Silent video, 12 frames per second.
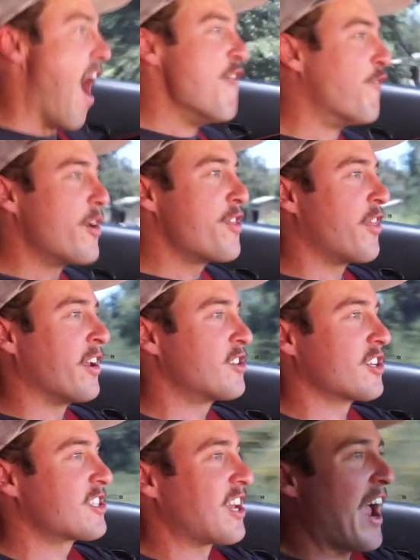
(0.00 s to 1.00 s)
everything
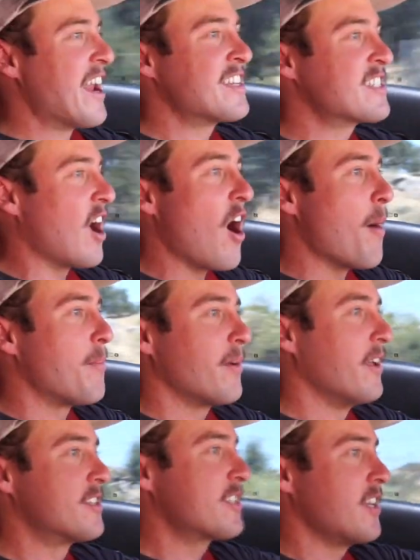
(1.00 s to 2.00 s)
just tightens up.
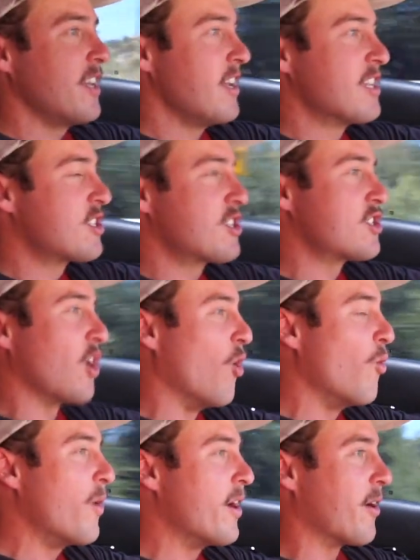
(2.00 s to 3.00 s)
It's
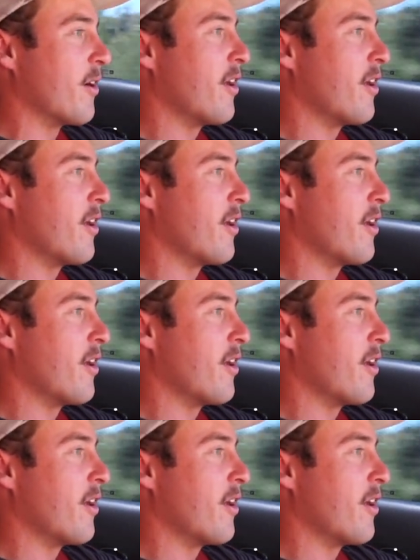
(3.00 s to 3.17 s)
so weird.